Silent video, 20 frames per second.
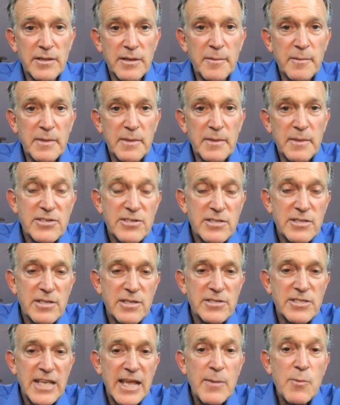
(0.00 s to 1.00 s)
i mean this the
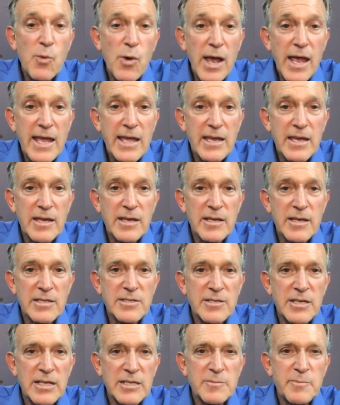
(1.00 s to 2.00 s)
same way it's
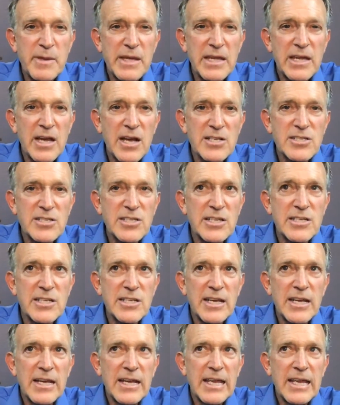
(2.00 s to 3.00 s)
it, because it
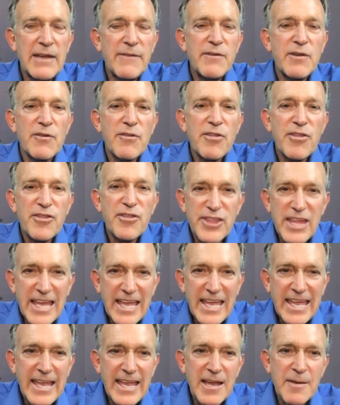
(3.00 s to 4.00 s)
if you're
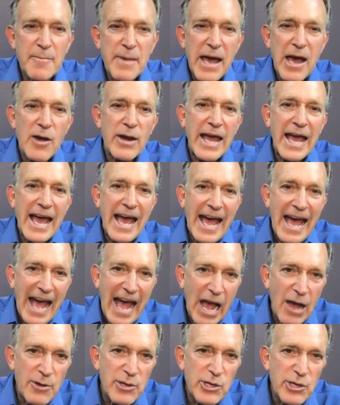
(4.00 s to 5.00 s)
thinking about
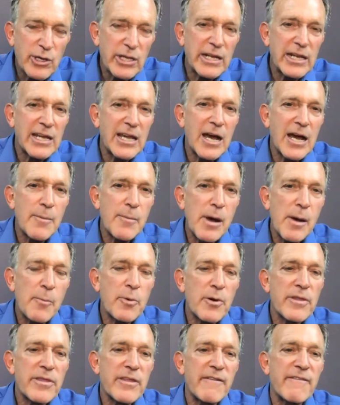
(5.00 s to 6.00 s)
how you can come up
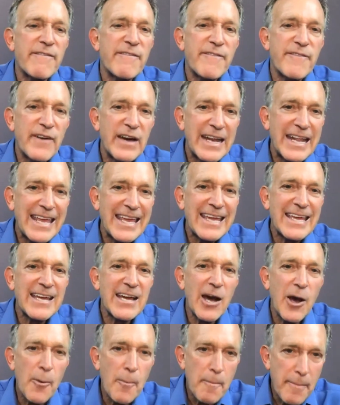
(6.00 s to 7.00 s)
with a funny
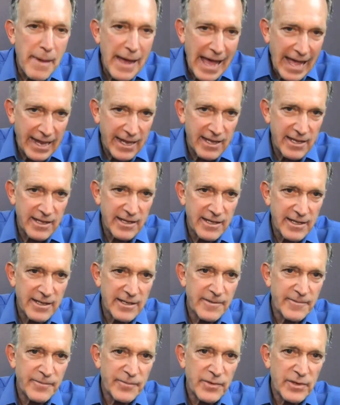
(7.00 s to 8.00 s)
comeback
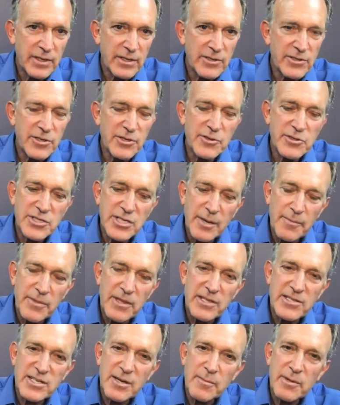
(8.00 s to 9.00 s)
to
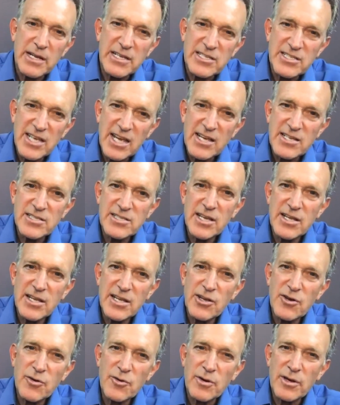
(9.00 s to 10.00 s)
something somebody says, then
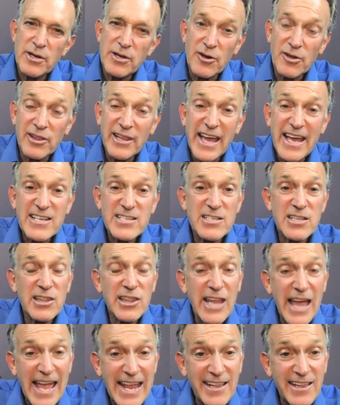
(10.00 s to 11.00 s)
you're you're less
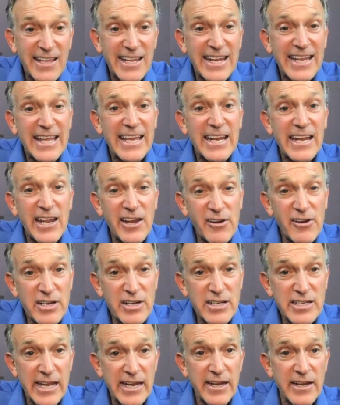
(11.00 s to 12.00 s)
likely to get
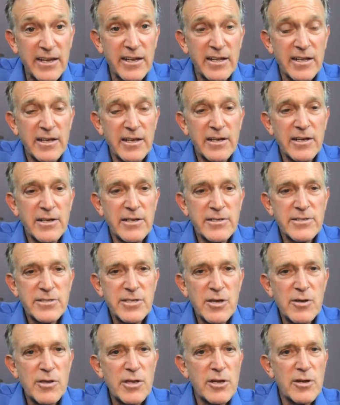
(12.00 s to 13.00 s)
irritated.
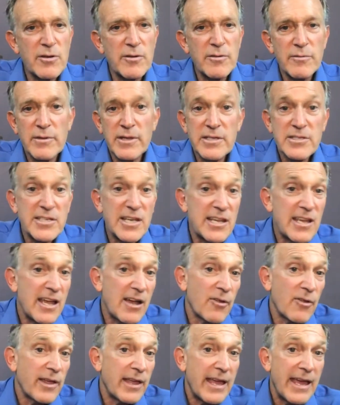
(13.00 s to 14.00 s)
So you're let's say you
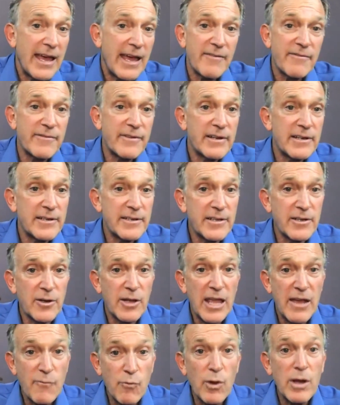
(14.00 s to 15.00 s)
only have uh, you know
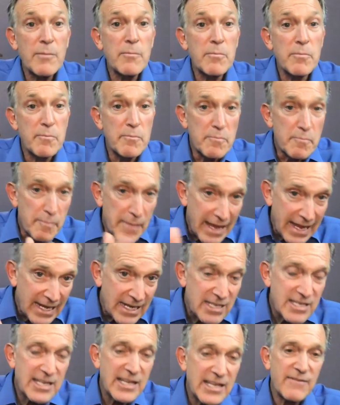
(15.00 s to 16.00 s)
you have one
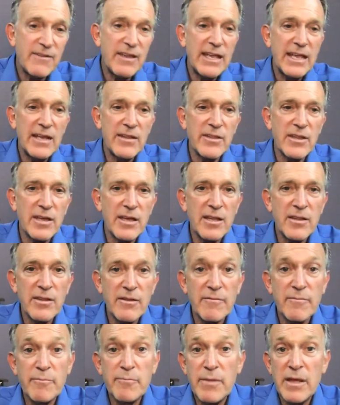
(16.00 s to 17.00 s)
main TV in the in
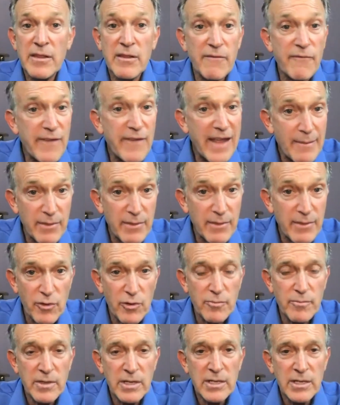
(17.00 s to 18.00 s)
the in the family room,
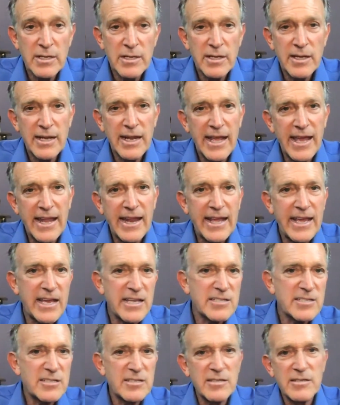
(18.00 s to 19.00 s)
and I, and I
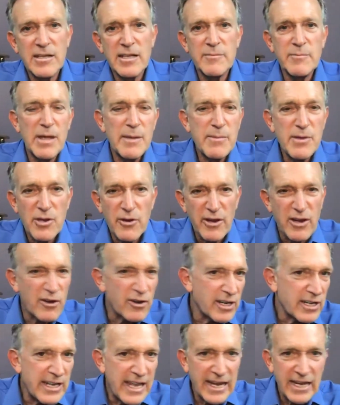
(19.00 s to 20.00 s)
guess uh, and maybe your
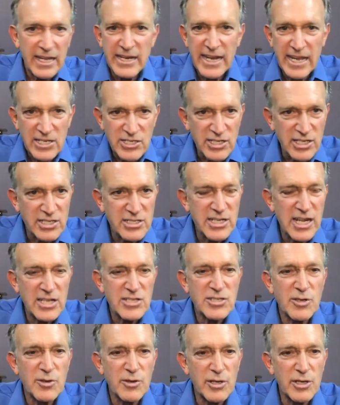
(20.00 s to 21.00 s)
internet connection is not
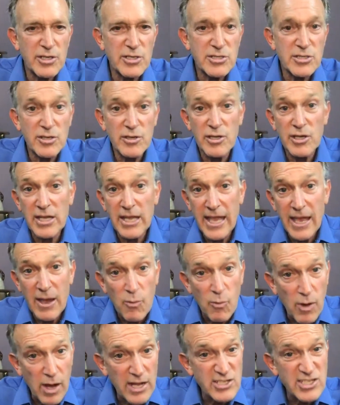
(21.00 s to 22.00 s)
good, so you can't
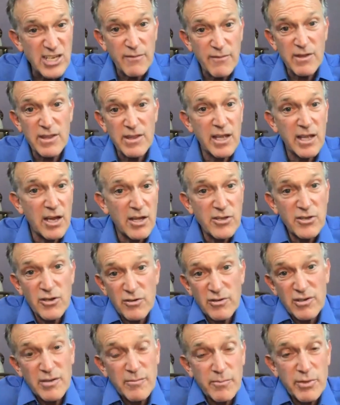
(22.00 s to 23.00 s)
watch everything on your
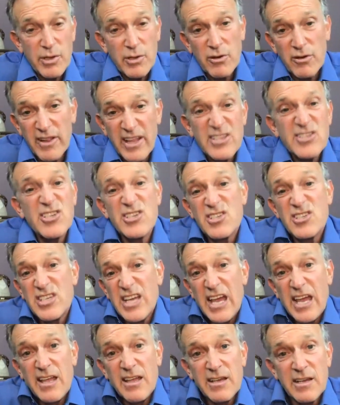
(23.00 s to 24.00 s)
computer. Let's just
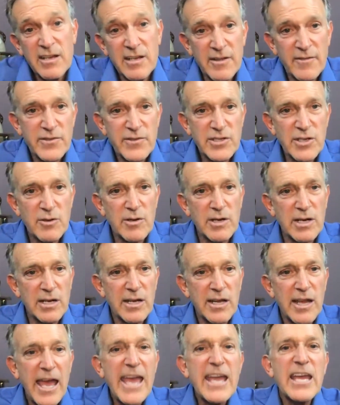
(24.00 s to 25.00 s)
say. So uh,
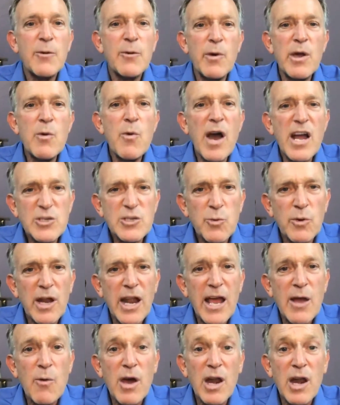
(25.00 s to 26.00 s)
hey, can we watch what
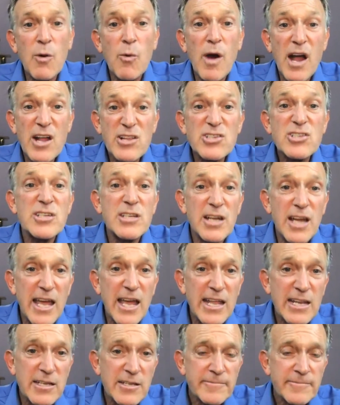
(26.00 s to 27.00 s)
I want to watch
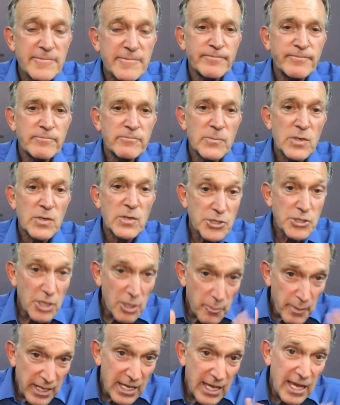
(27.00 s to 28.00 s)
tonight? Sure,
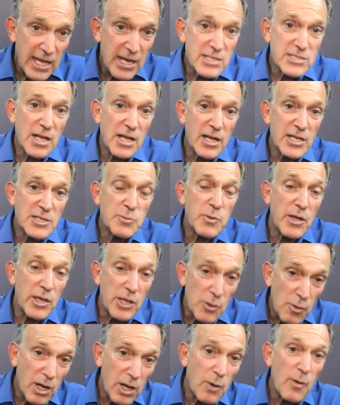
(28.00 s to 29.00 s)
we can, as long as what you
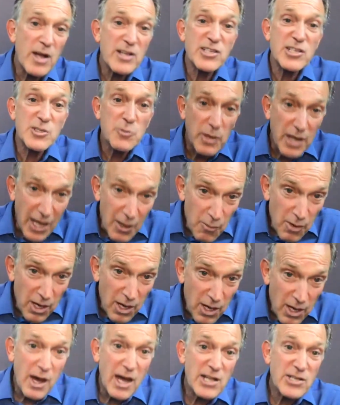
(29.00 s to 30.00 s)
want to watch is what I want to
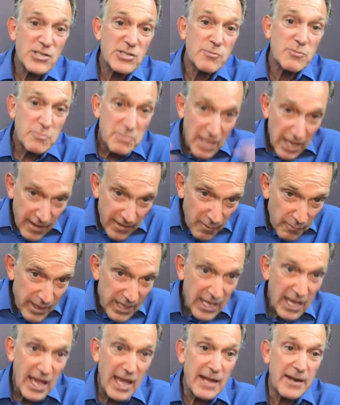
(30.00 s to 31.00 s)
watch. Yeah, then we
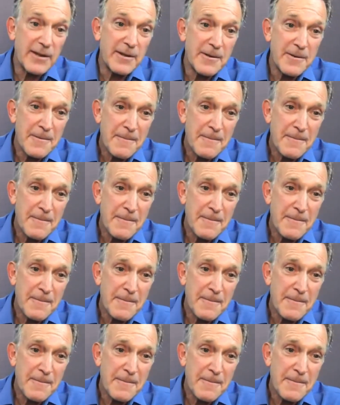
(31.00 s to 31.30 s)
can.